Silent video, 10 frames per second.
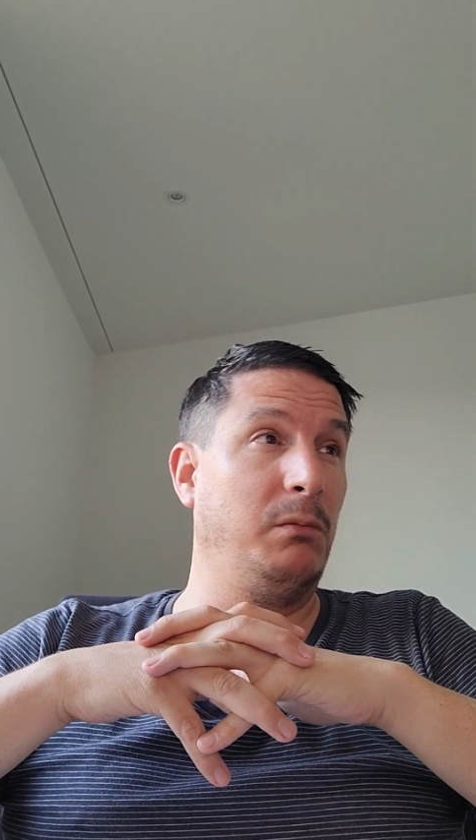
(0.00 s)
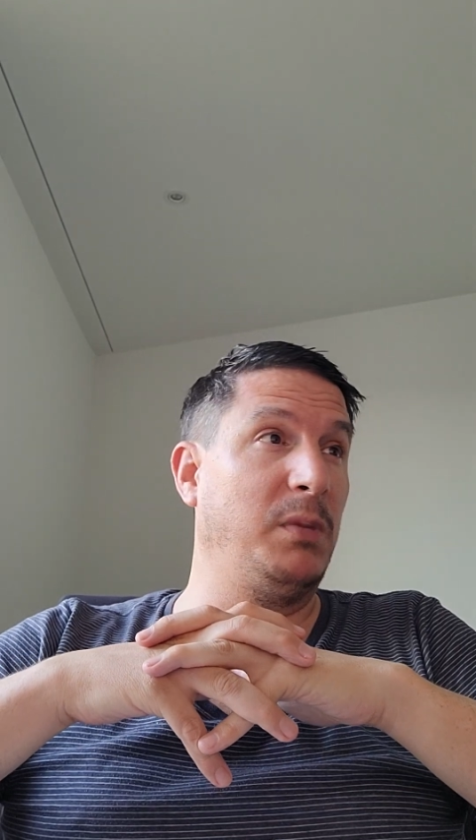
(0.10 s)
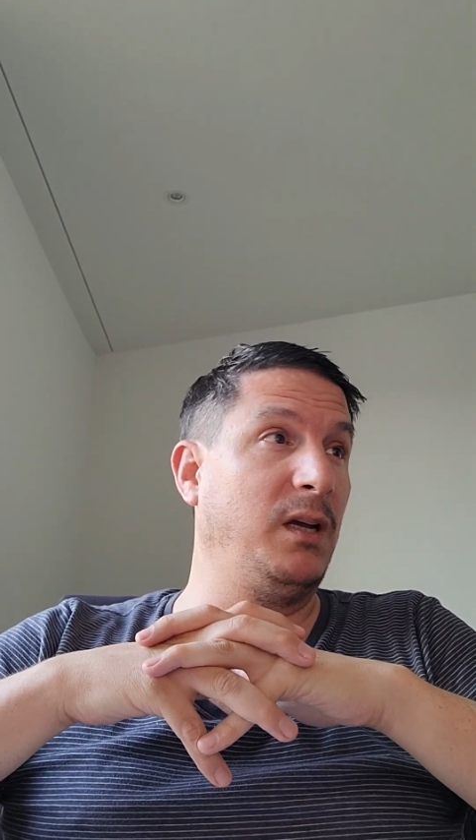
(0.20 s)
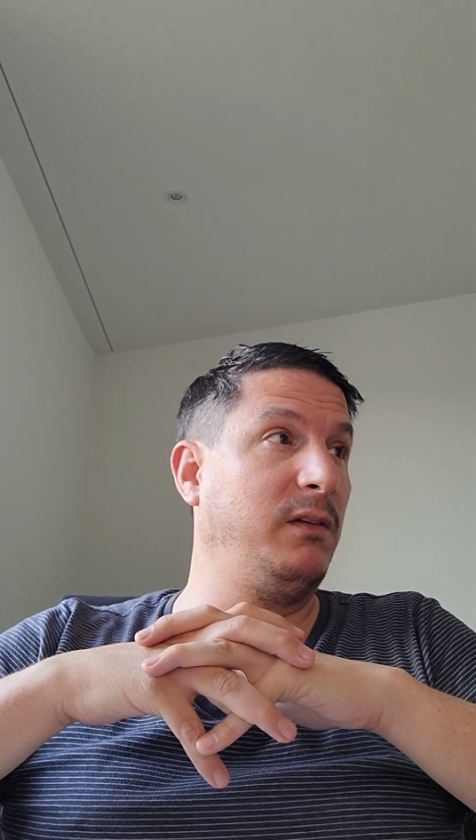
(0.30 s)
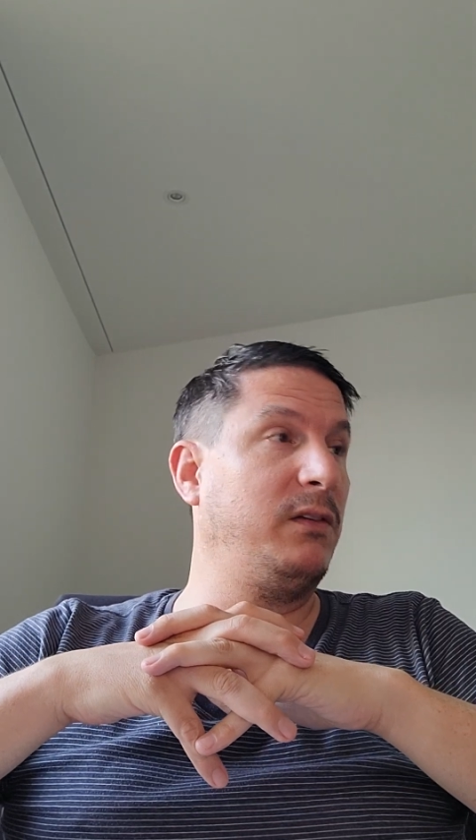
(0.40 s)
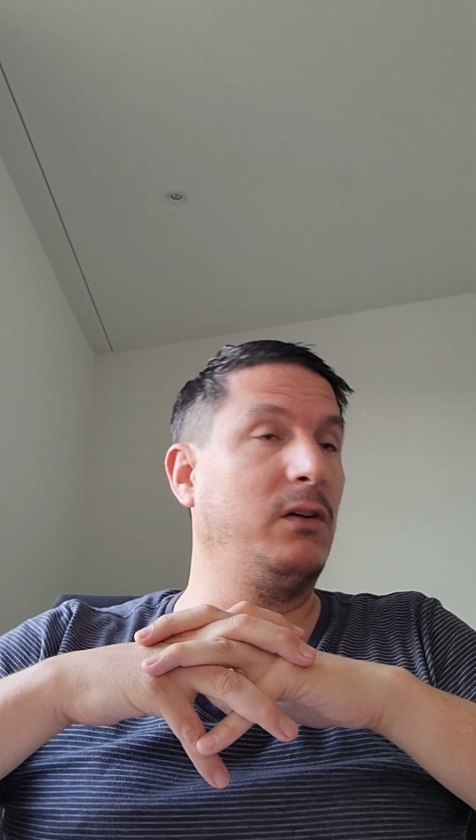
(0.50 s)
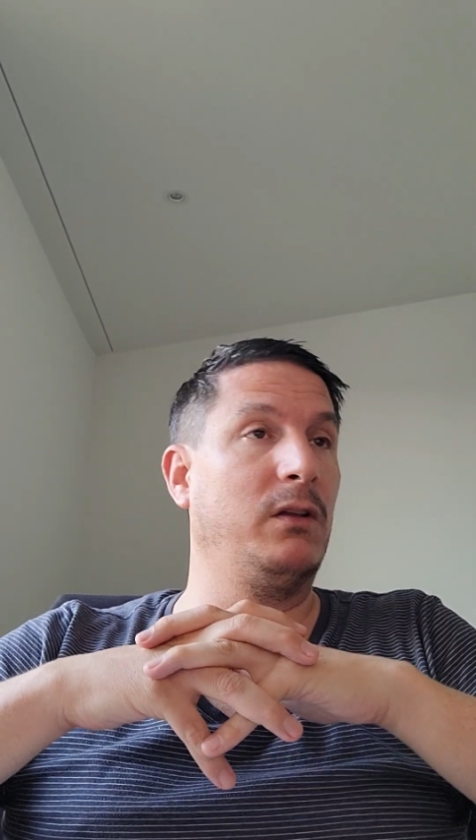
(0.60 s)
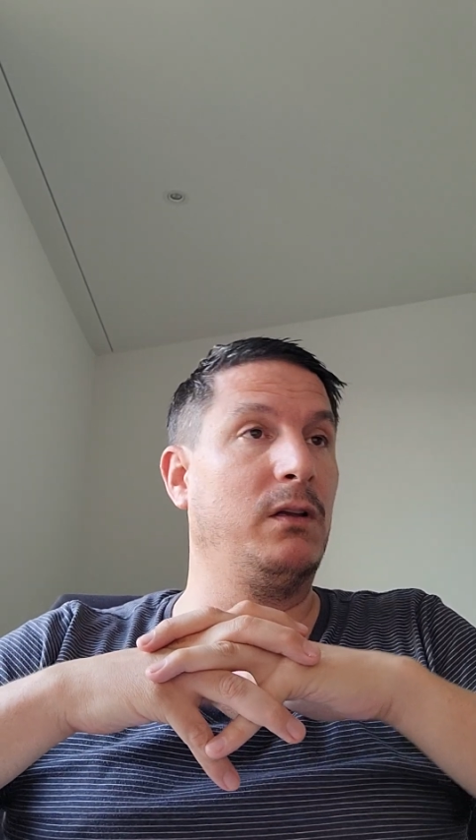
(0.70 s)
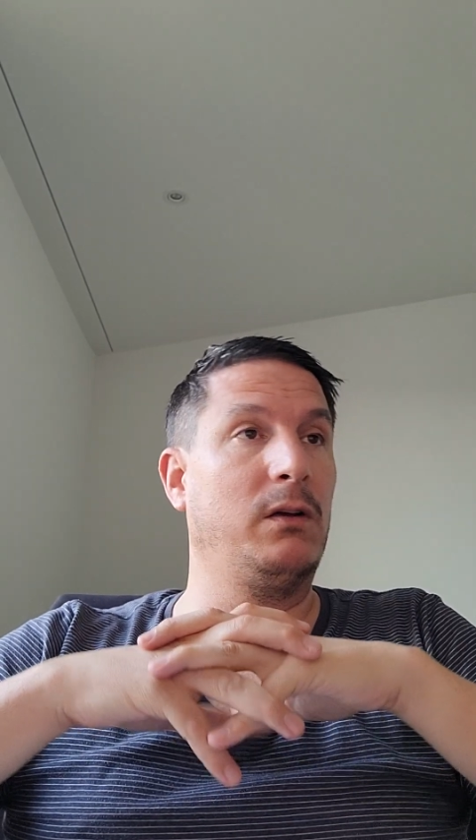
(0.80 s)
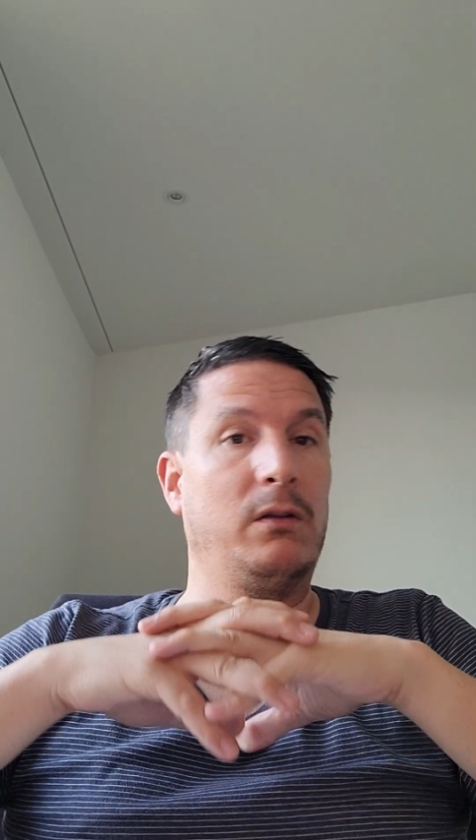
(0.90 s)
based
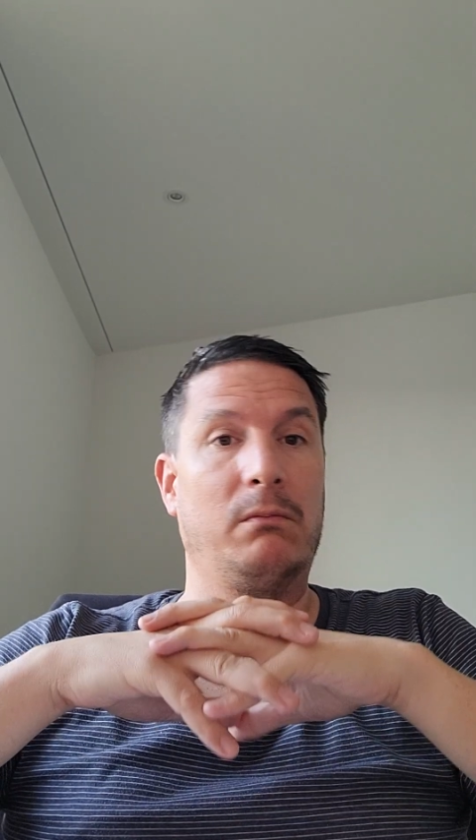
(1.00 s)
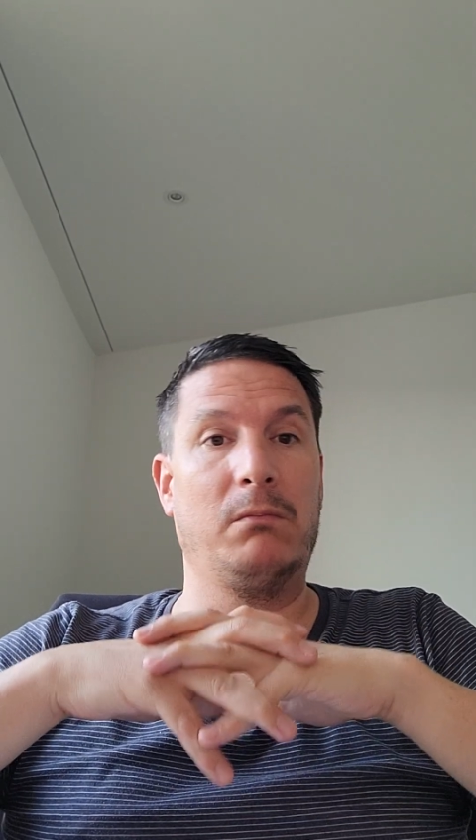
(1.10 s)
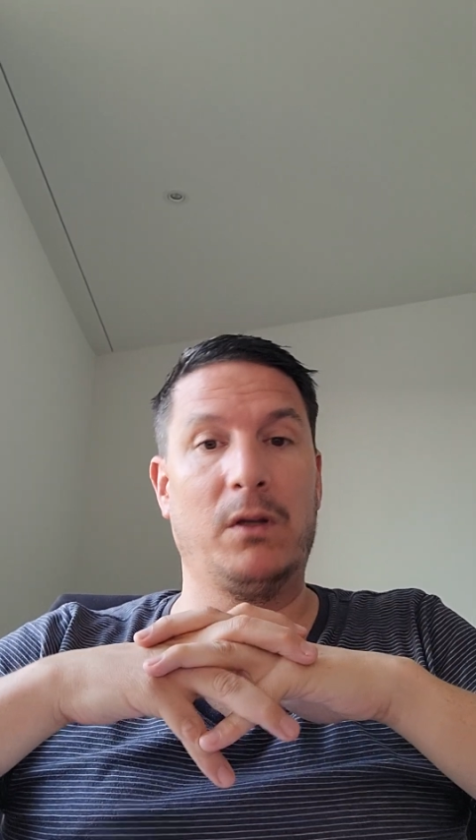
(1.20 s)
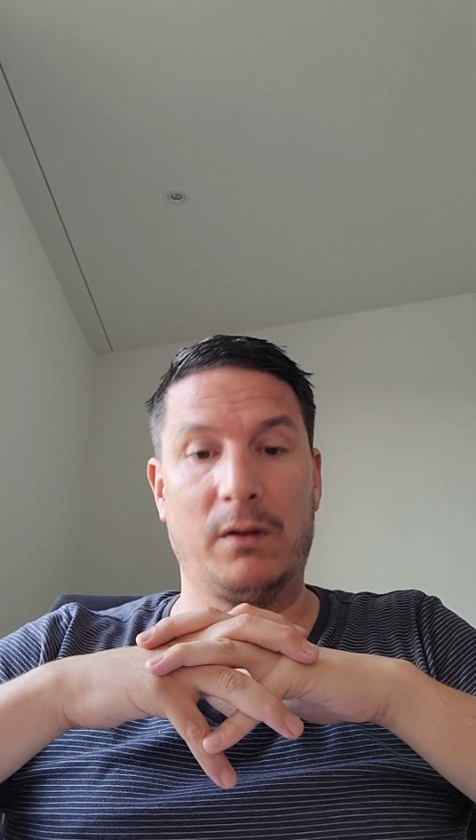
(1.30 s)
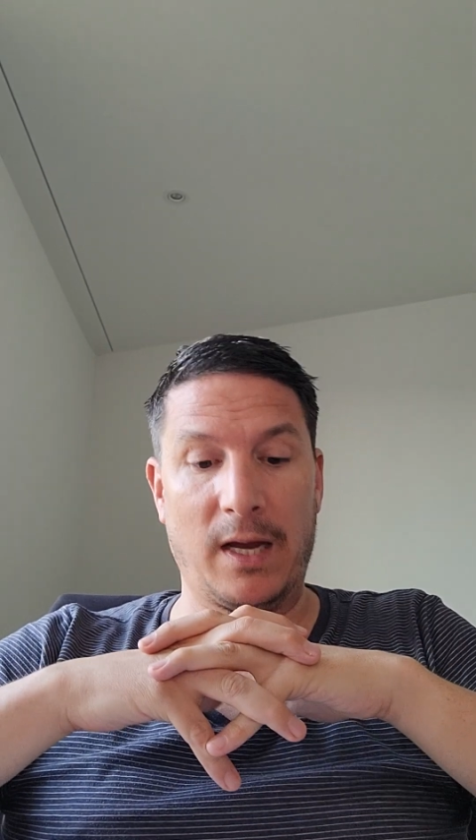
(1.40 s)
on